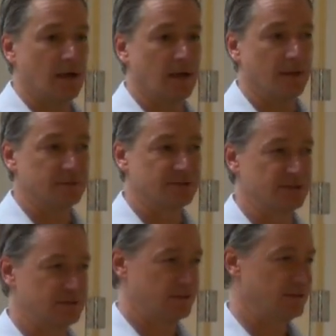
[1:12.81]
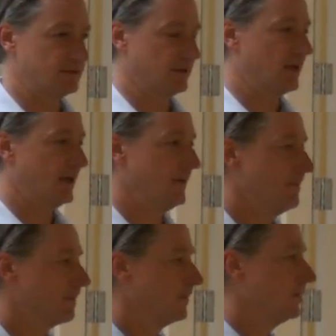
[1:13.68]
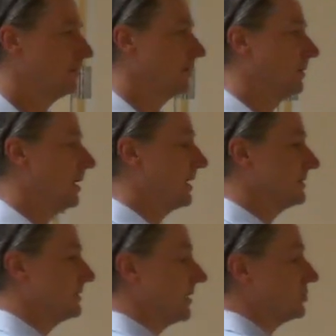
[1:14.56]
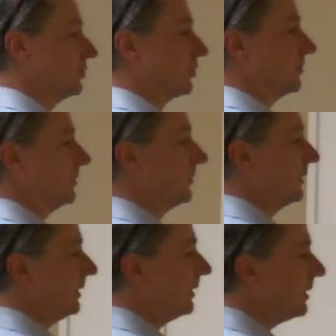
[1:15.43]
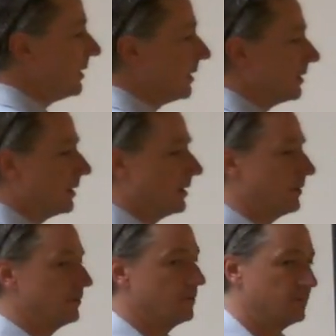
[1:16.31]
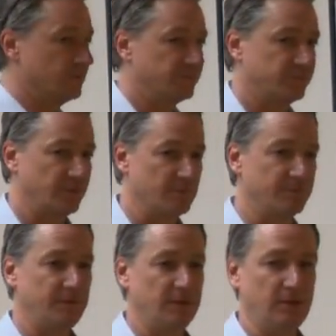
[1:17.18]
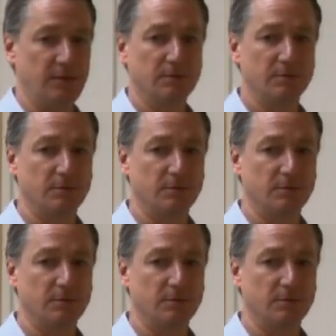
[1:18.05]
Uh, since it is, uh, you know, has touched your community, uh, some of the